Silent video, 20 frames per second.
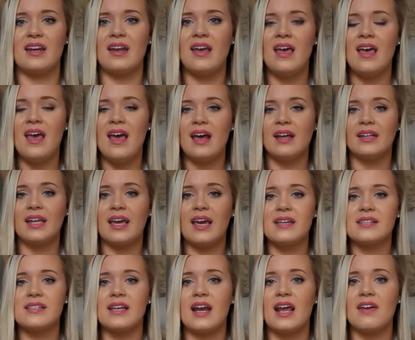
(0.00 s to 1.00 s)
And like I
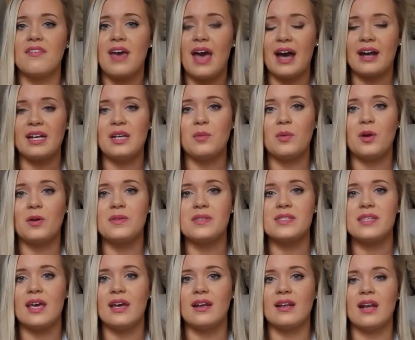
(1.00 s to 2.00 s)
said, I have acne-prone
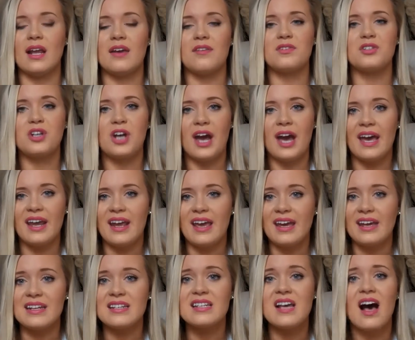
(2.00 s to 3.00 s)
skin, and I've tried
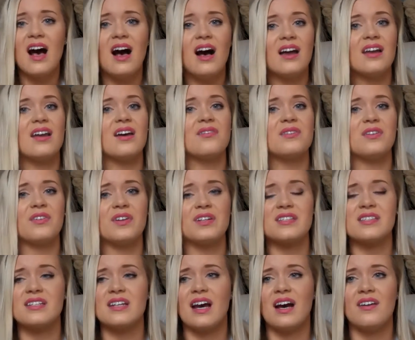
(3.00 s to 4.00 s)
a ton of different
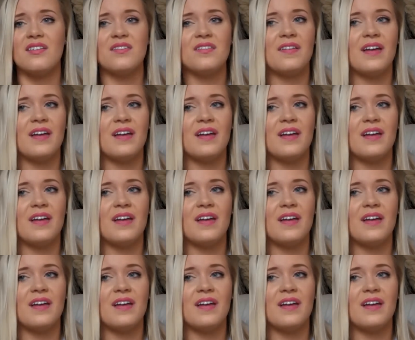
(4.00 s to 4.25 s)
stuff.